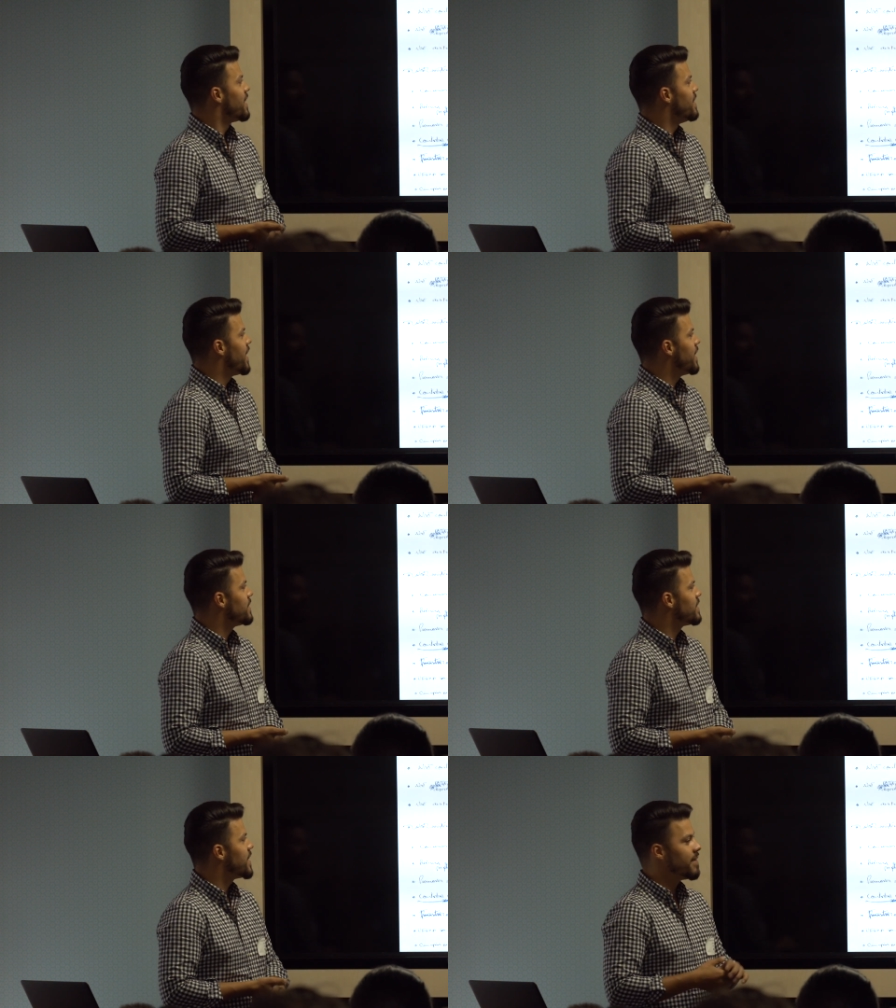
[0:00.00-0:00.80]
they
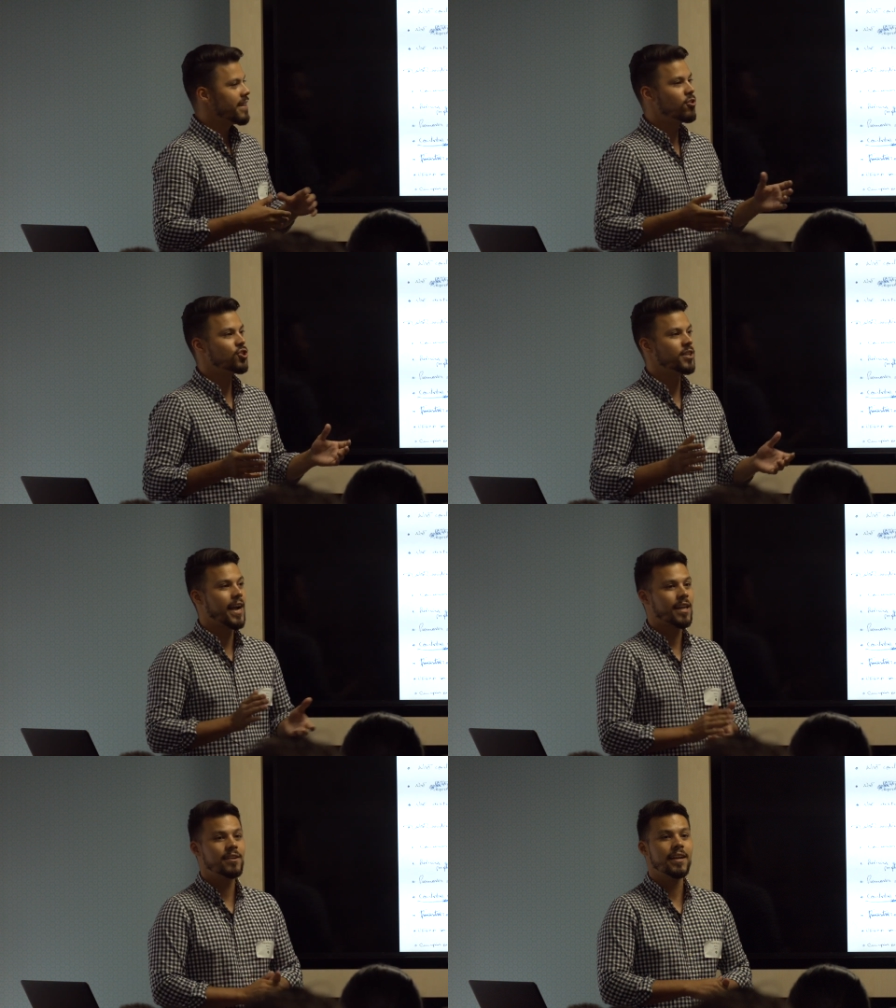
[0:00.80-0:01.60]
sat down
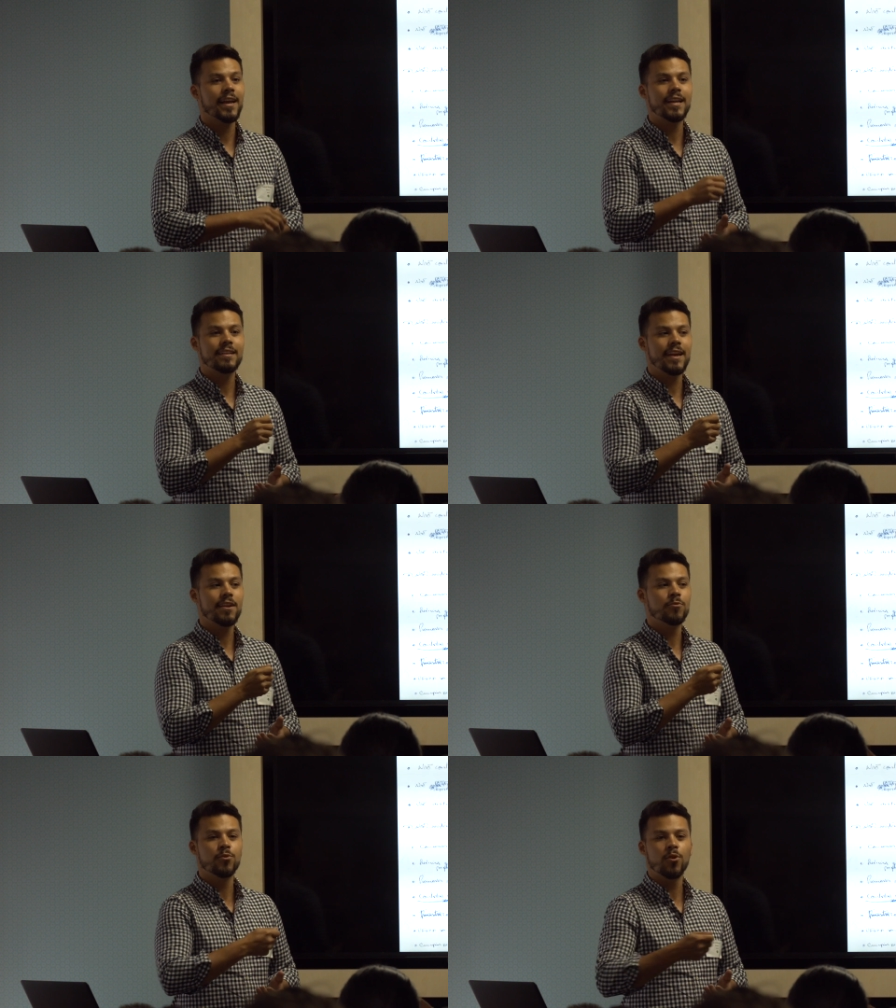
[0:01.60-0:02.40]
together and
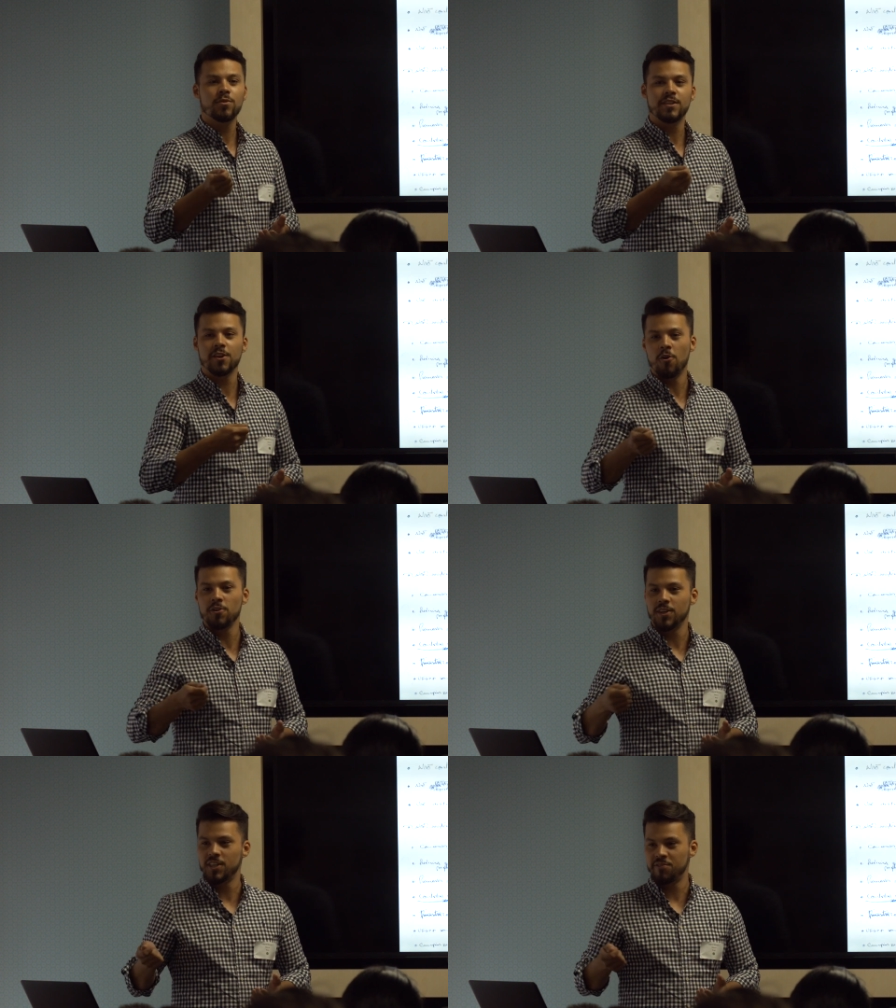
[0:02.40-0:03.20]
they wrote their own
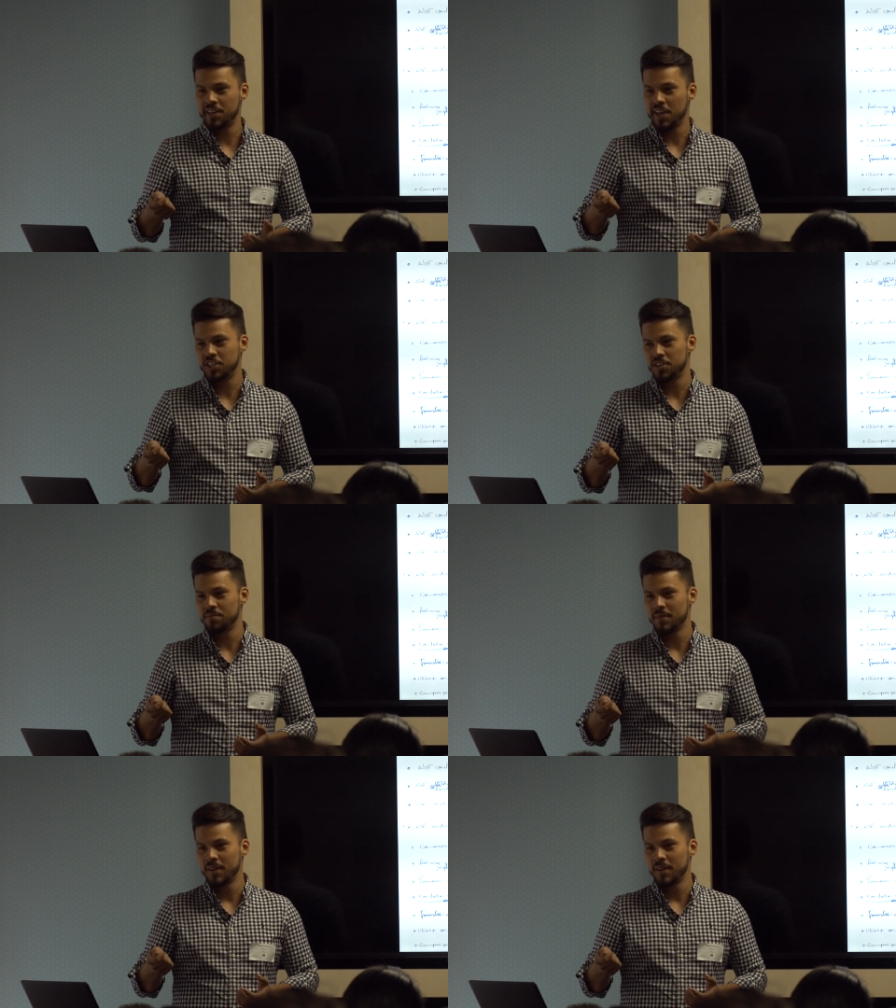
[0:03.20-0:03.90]
certification.